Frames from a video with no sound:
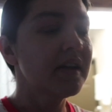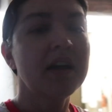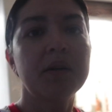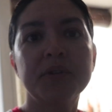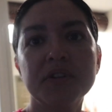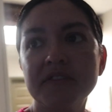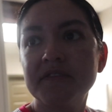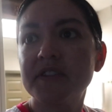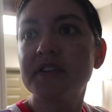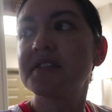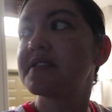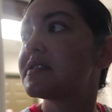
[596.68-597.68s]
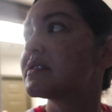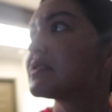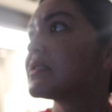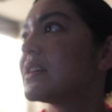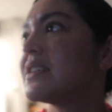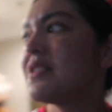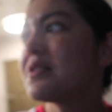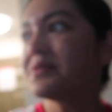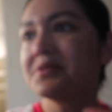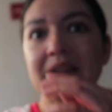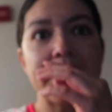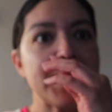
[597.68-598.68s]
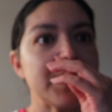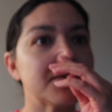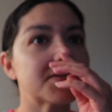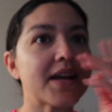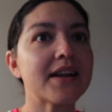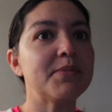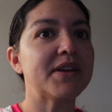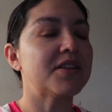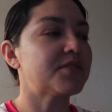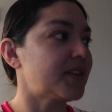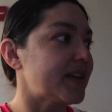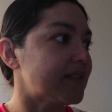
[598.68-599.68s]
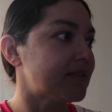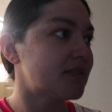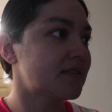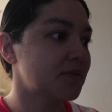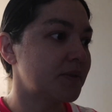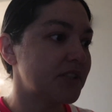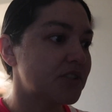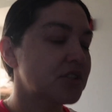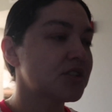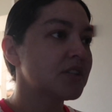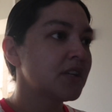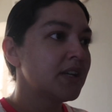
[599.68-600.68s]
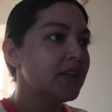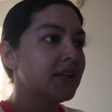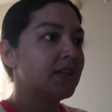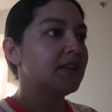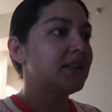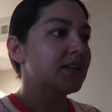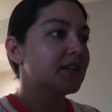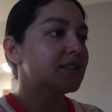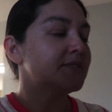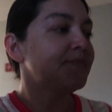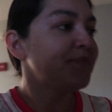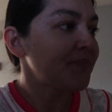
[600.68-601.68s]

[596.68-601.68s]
I wonder if there's another light. There's gotta be another light switch in here.